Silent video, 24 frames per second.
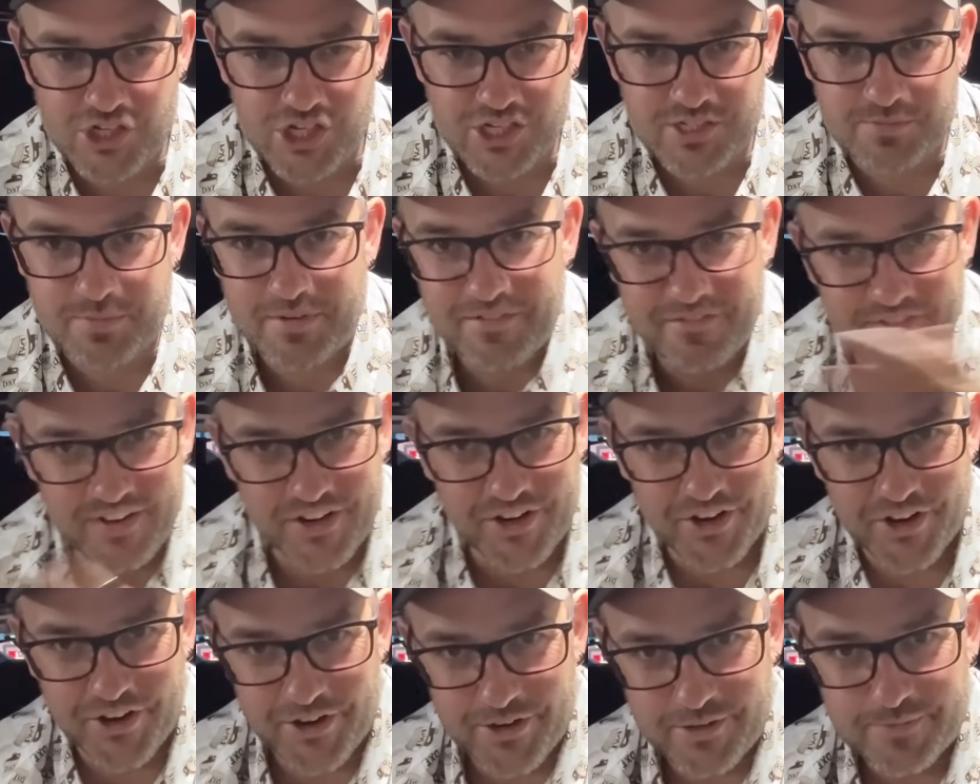just be
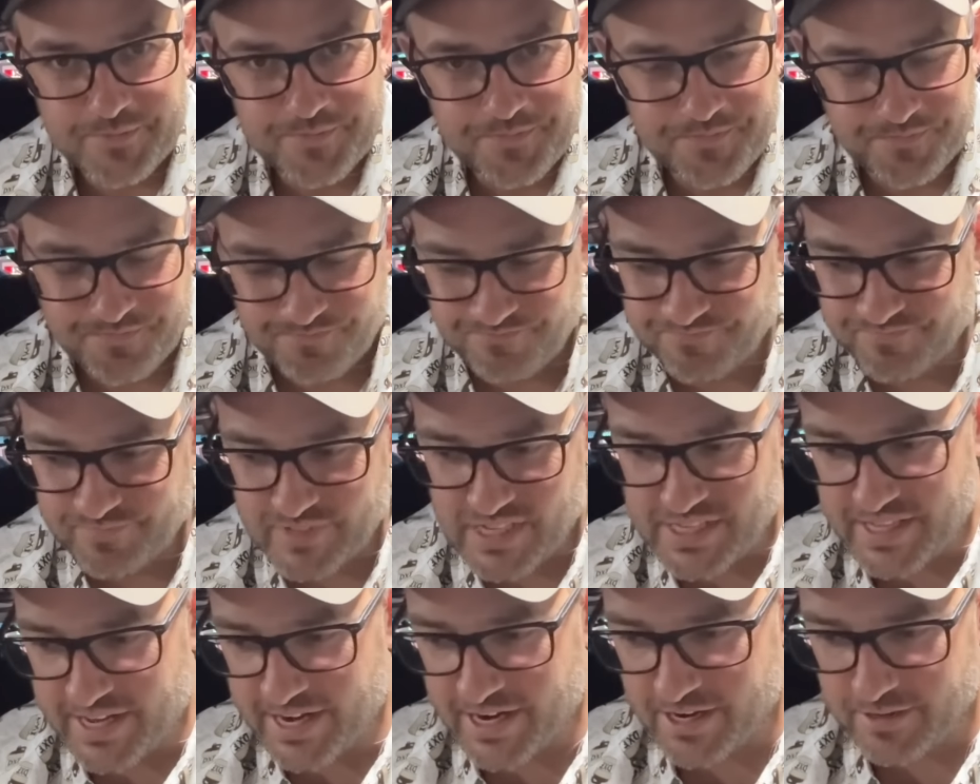vinegar
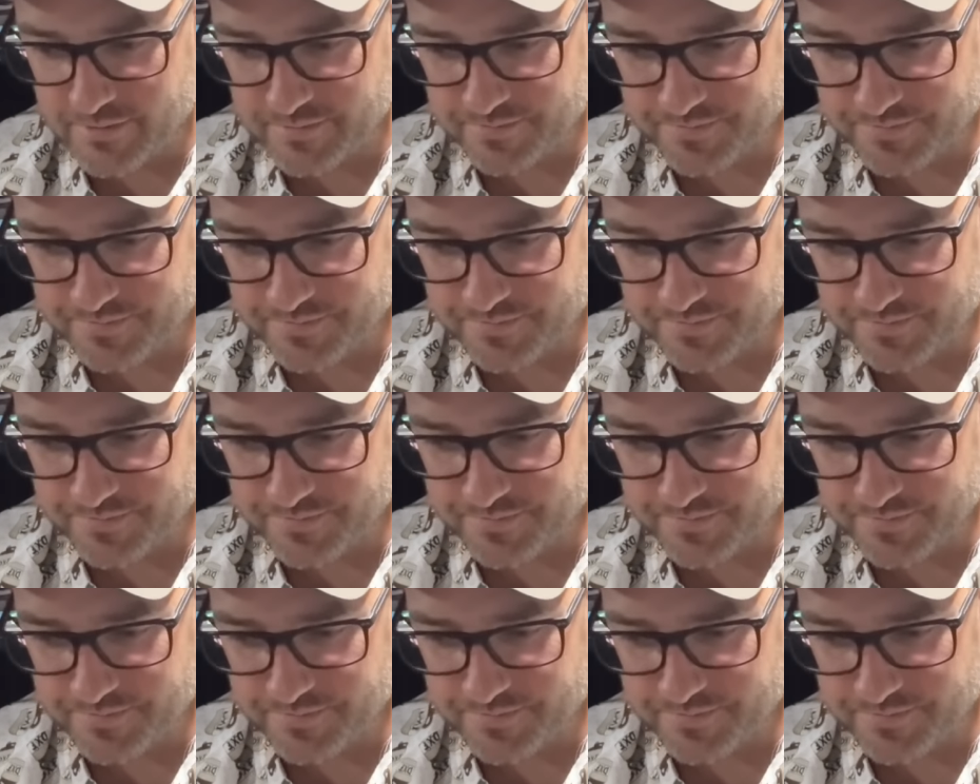in there.